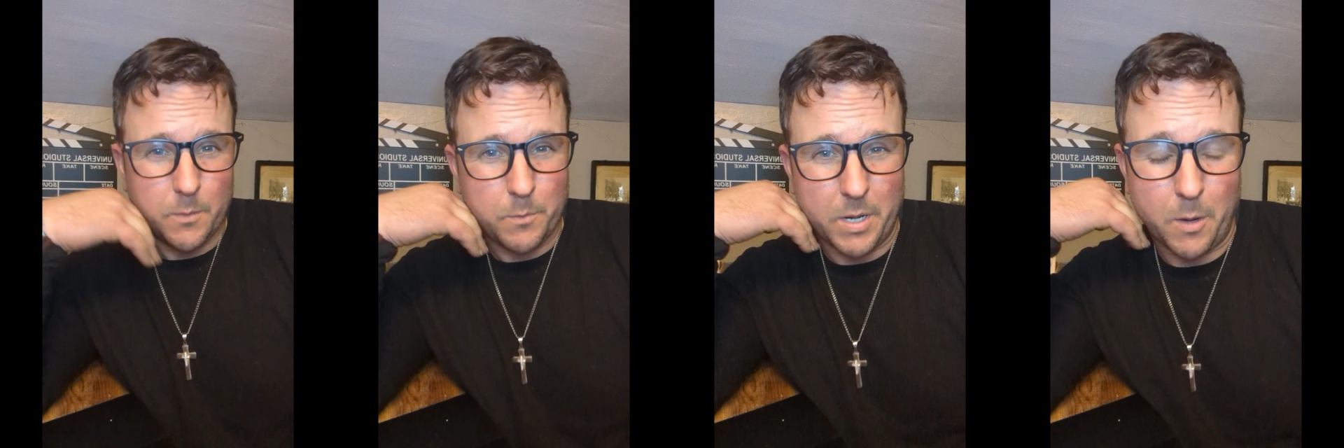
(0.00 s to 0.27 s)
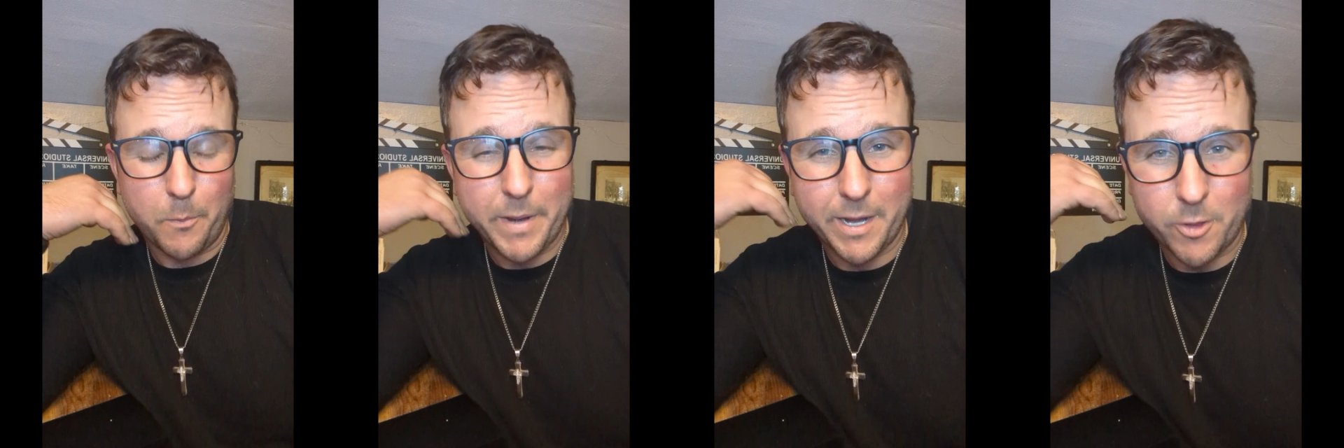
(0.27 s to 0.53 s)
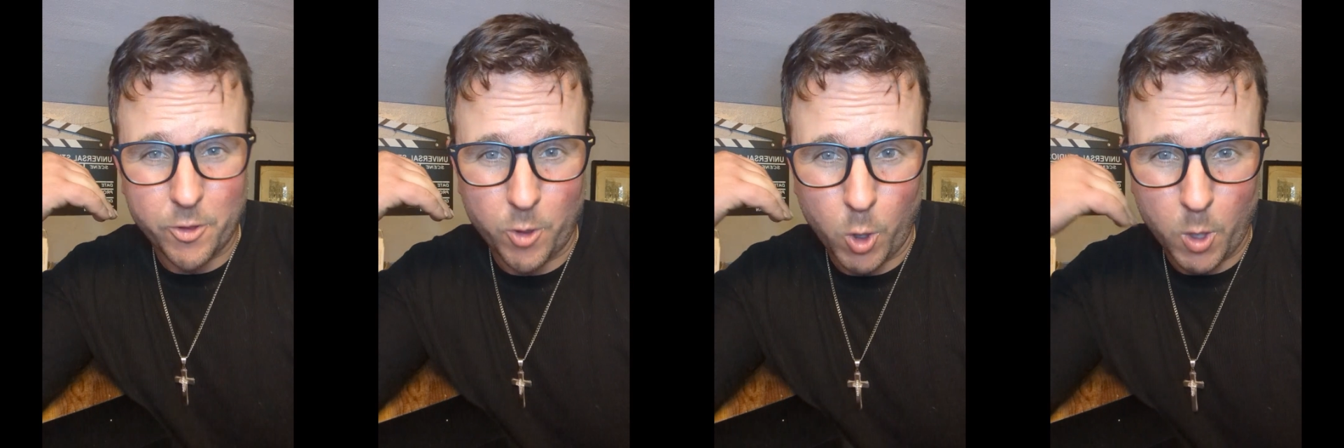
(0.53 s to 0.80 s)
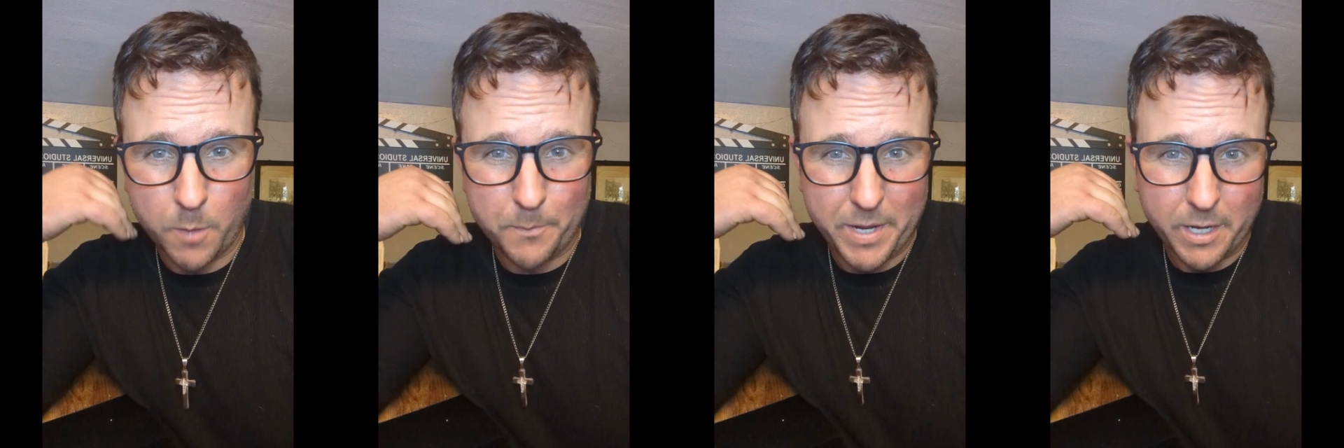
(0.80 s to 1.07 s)
But I'll make
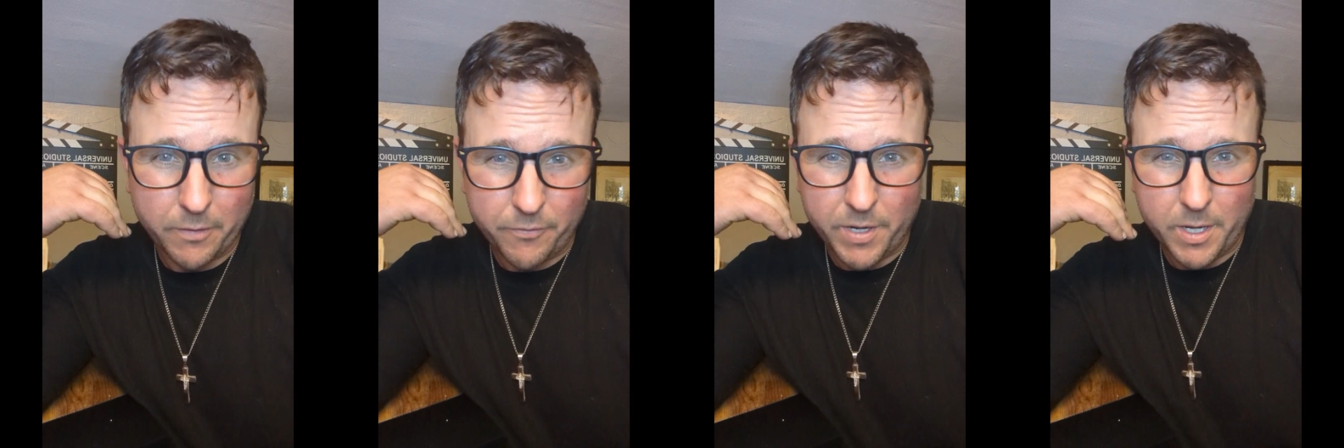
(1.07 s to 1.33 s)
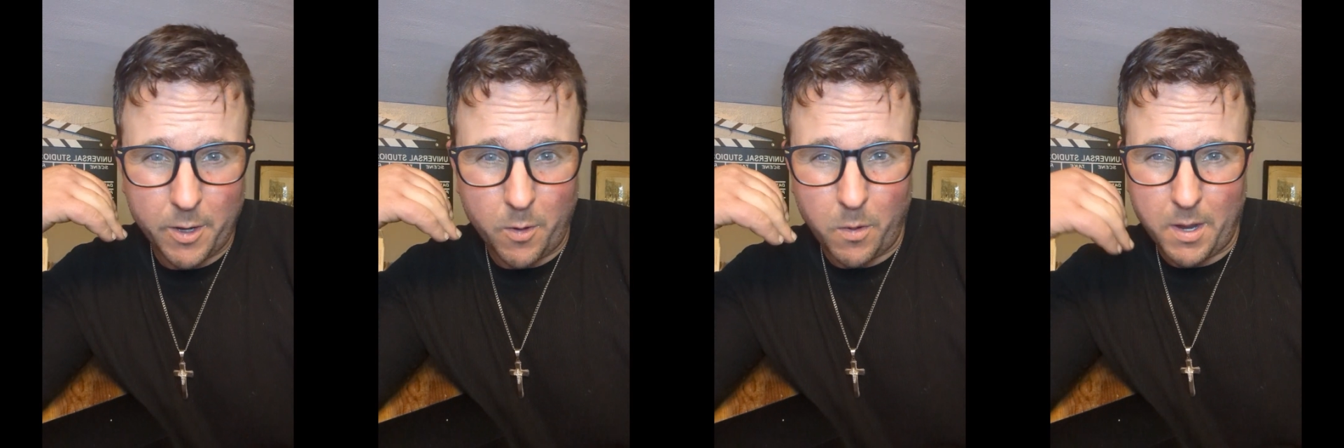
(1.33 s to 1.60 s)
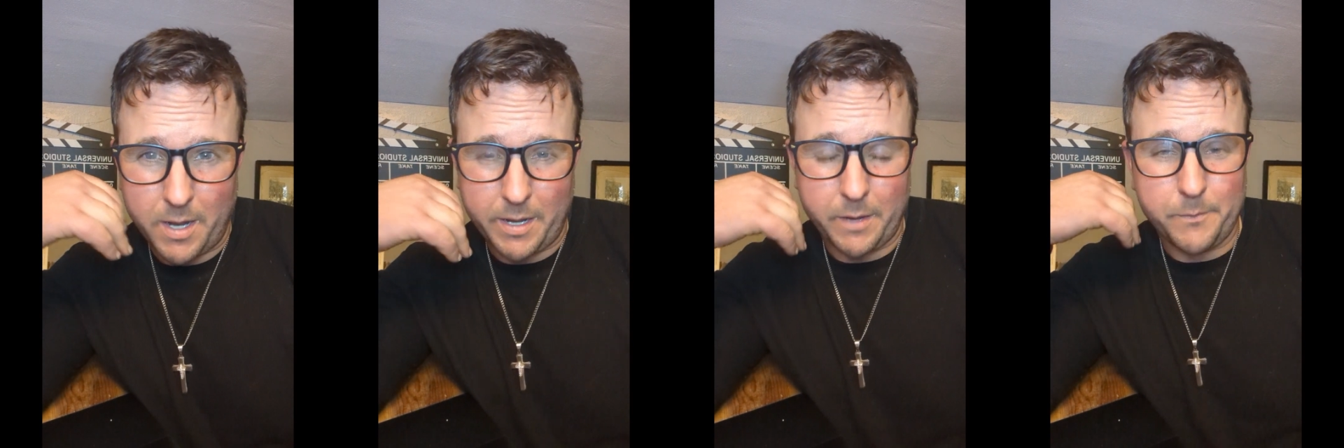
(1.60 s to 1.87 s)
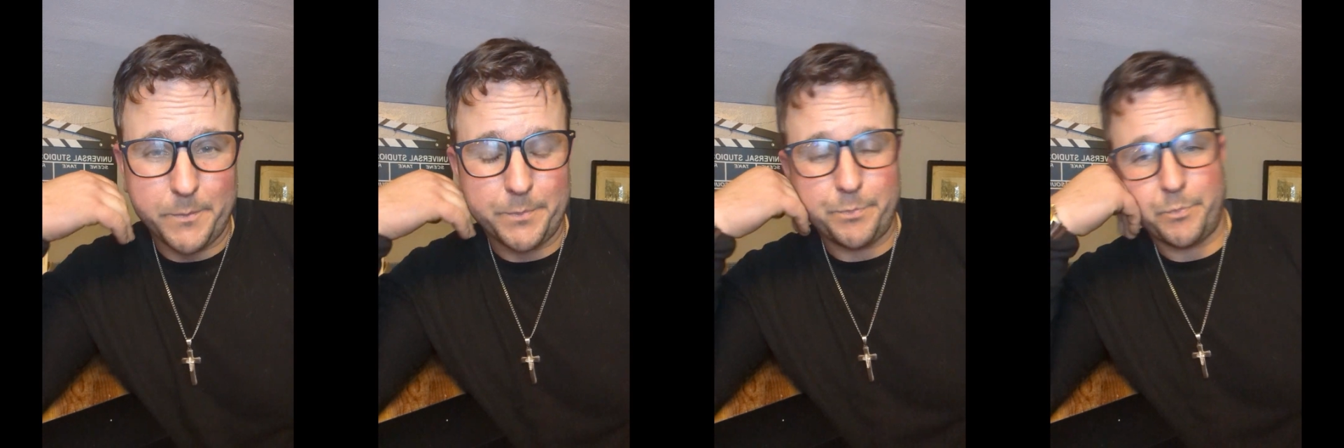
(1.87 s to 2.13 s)
sure to make a video on
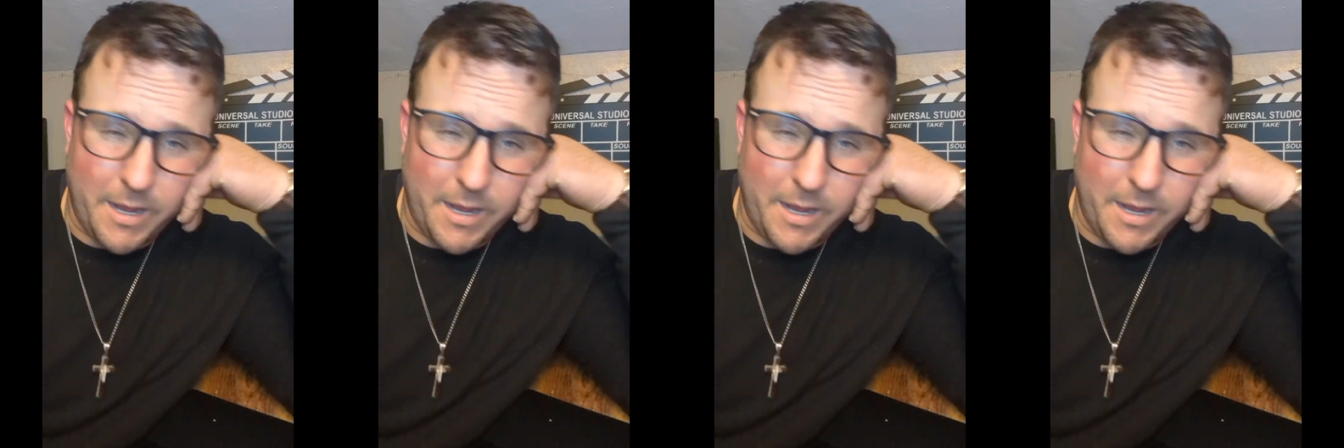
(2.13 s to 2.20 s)
it.